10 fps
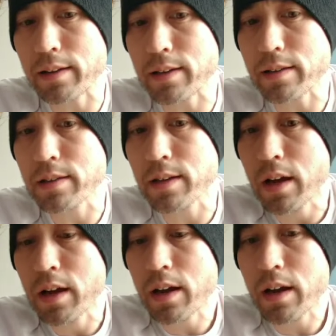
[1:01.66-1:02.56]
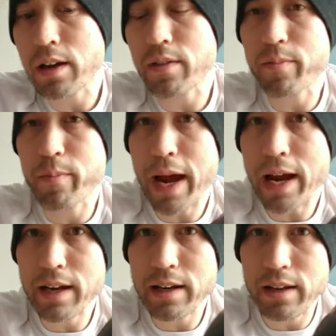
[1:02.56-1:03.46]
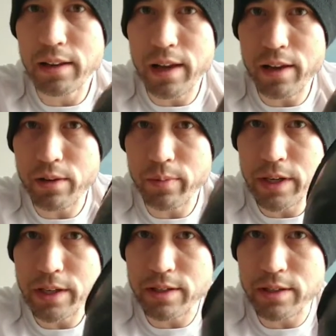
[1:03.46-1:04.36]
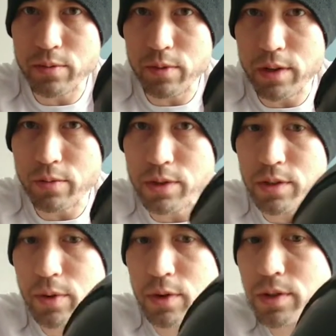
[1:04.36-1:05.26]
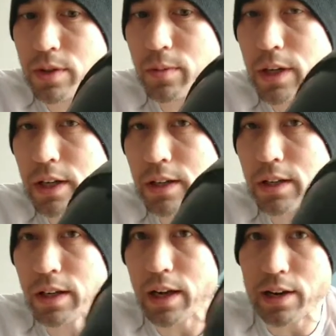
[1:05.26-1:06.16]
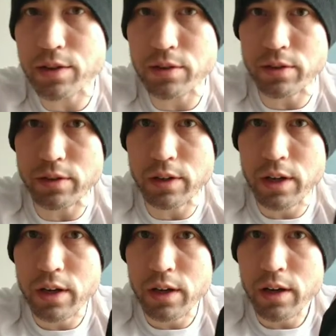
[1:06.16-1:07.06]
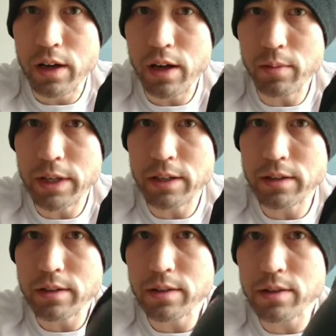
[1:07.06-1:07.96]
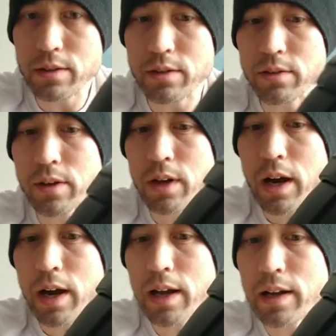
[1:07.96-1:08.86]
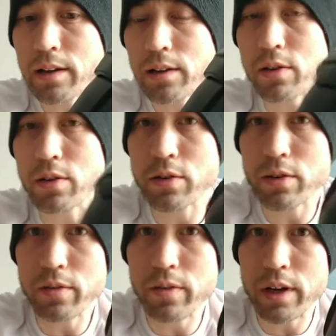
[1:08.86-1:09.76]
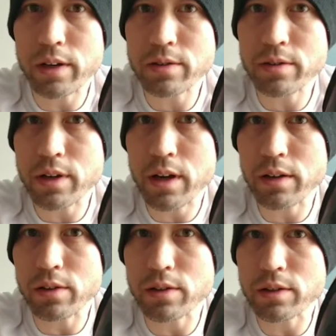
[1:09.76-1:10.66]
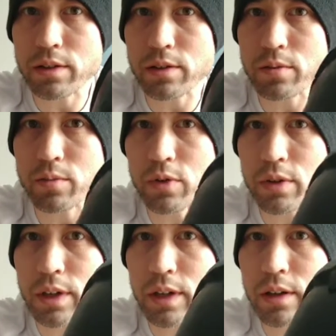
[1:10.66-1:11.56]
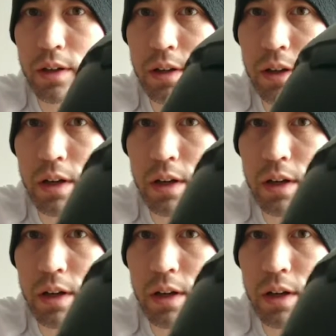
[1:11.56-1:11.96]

this kind of back leather piece, is what it was supposed to be in the actual helmet. So I added a little groove there so it kind of looks a little more like a